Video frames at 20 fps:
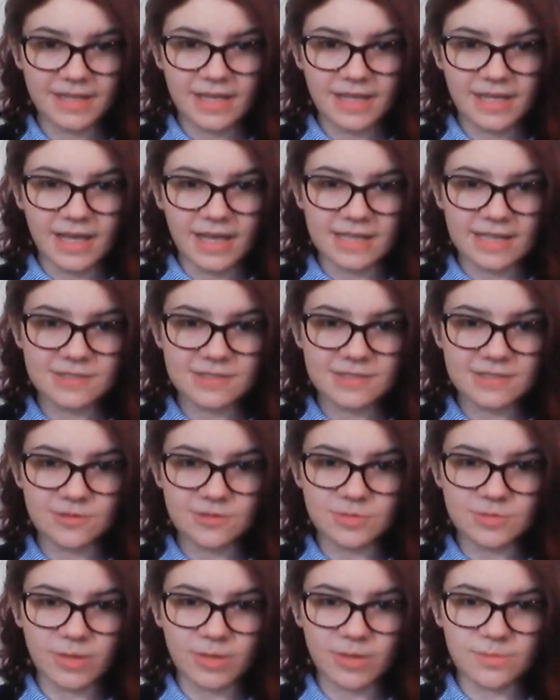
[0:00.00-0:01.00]
As
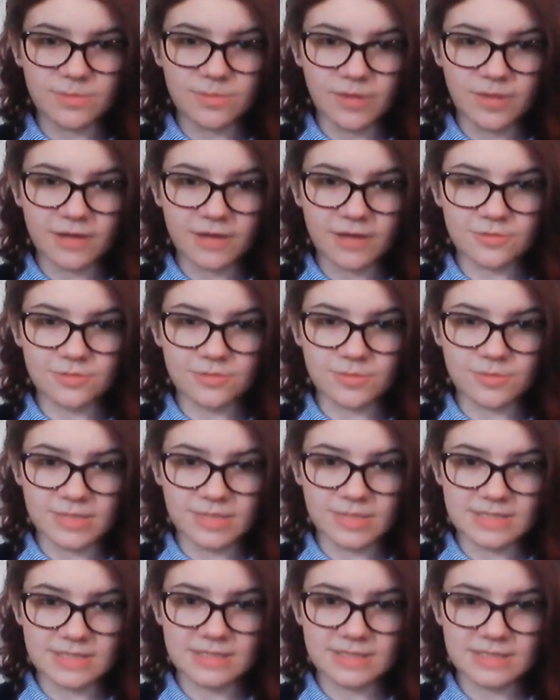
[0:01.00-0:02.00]
noted by Brett
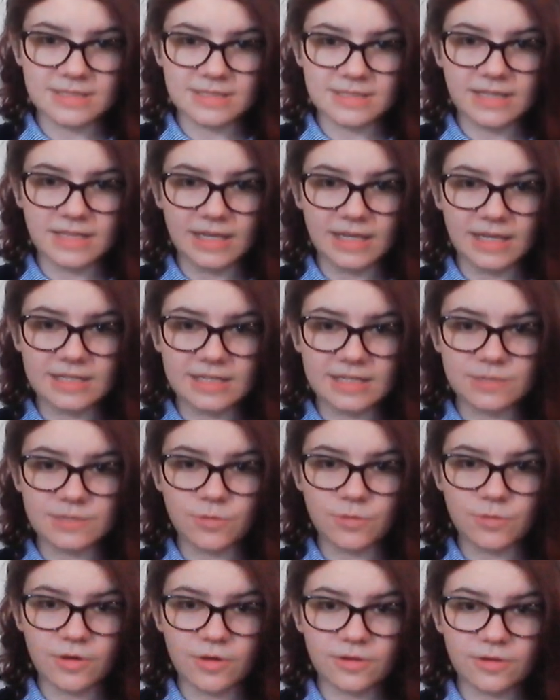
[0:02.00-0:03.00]
Grubis in his
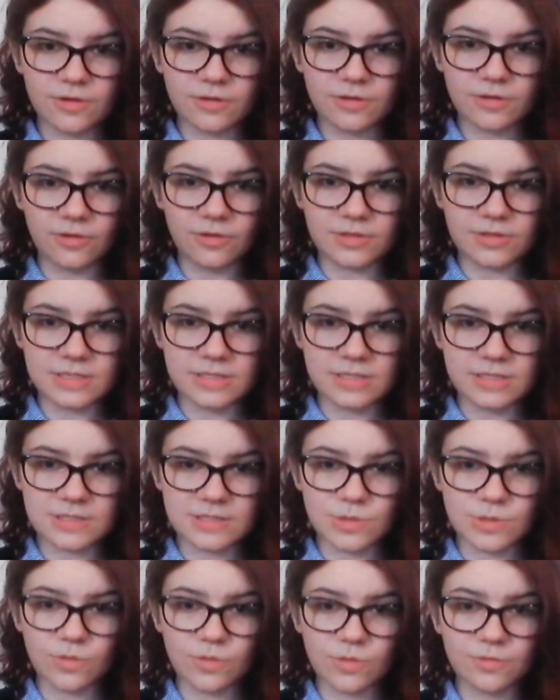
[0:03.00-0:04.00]
work on
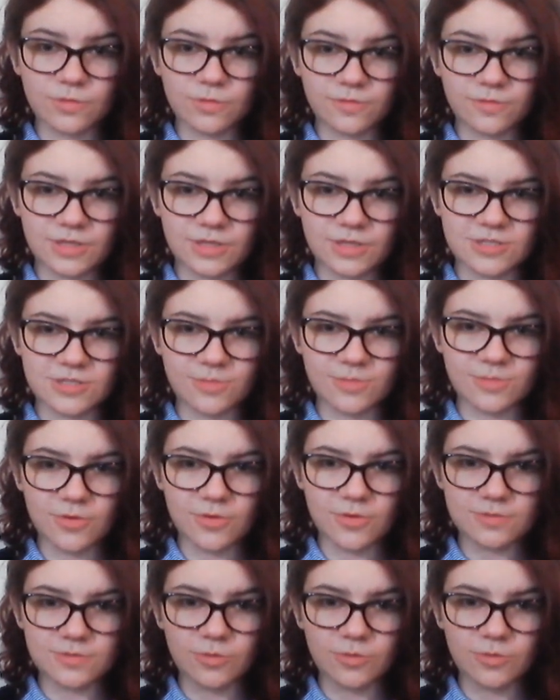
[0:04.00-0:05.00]
historical fiction and
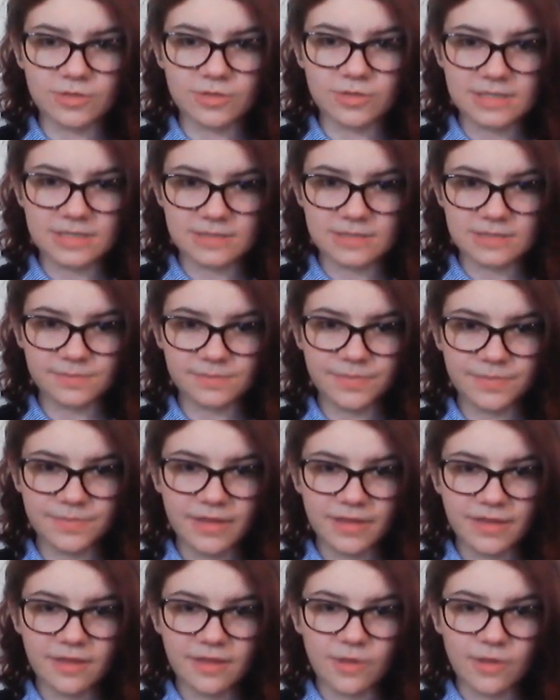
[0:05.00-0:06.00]
postmodernism,
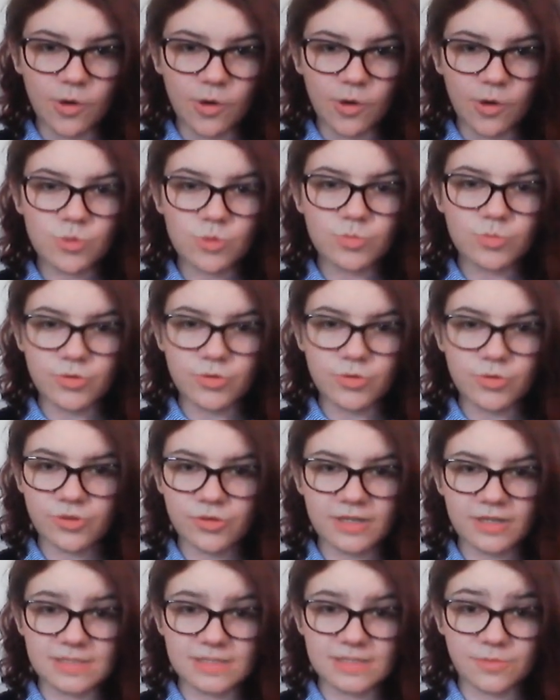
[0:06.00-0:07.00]
the whole
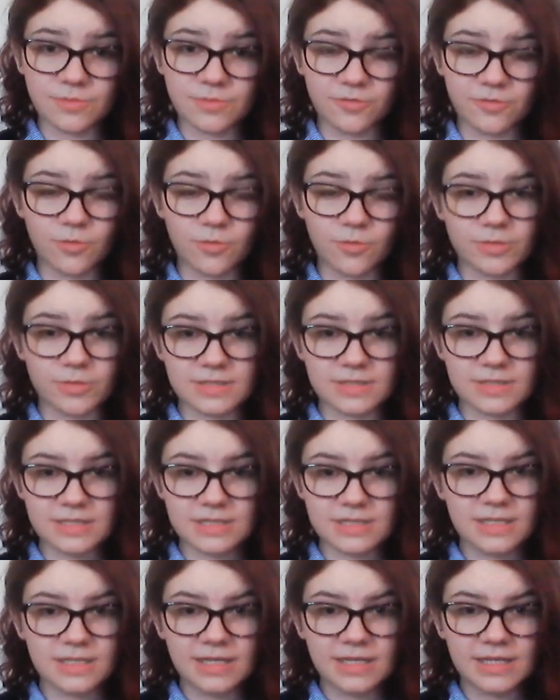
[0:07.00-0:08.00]
book is a performance.
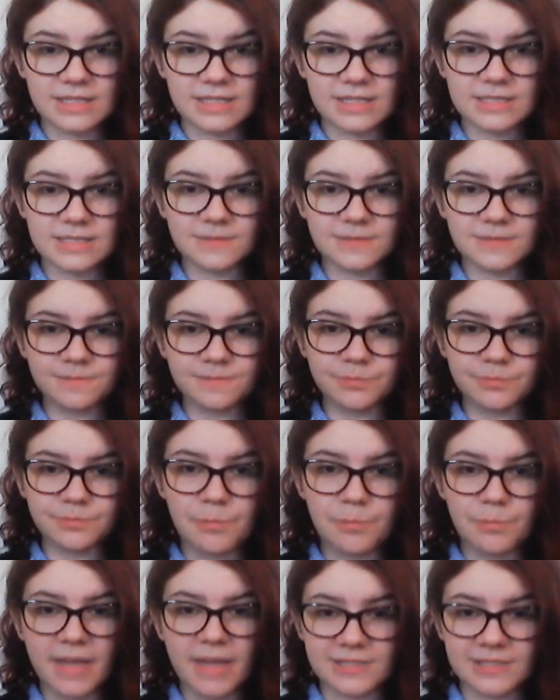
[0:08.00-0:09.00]
It's a
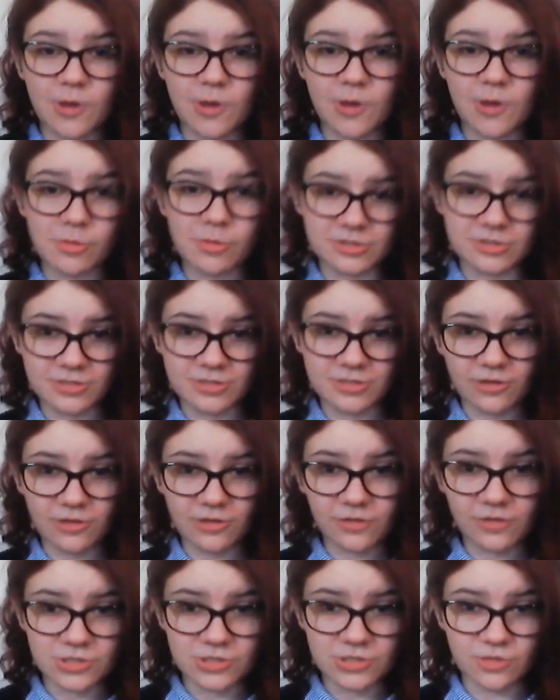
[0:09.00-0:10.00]
meta-commentary
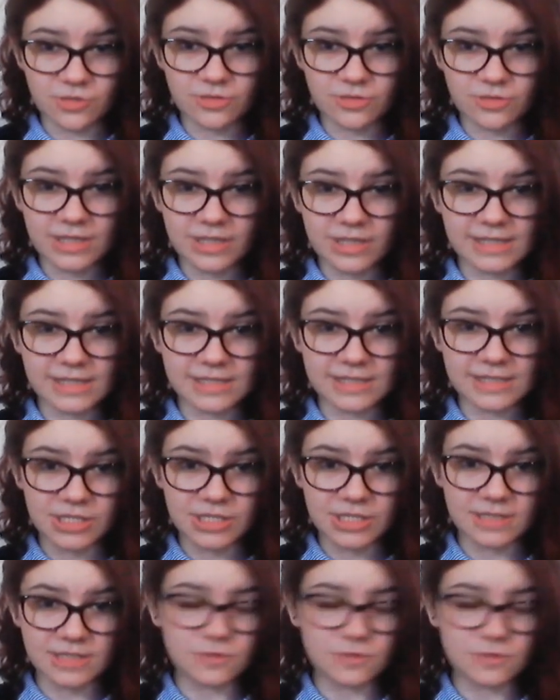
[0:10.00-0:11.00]
on the genre and the
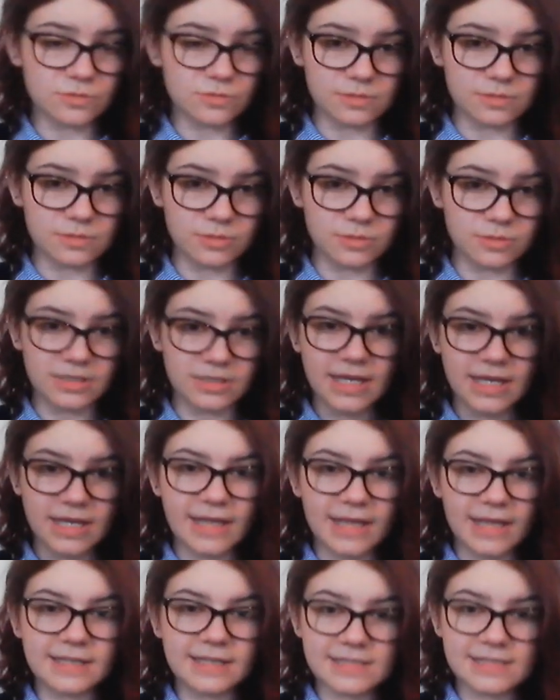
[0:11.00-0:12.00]
cliches it draws upon,
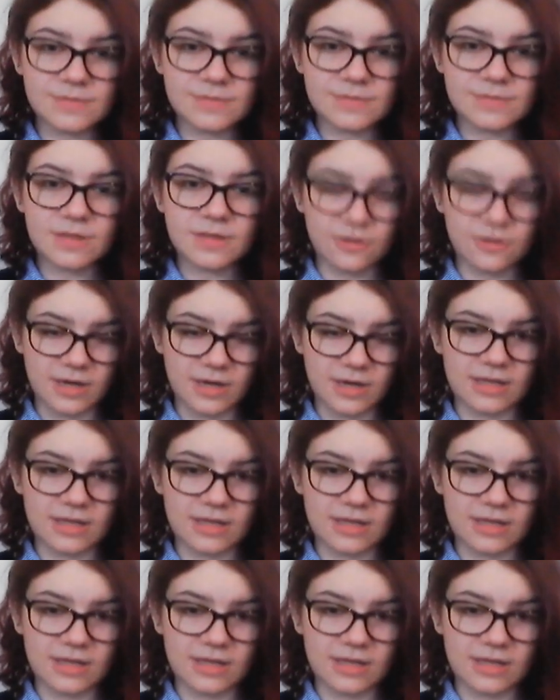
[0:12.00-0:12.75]
and Elizabeth Cree,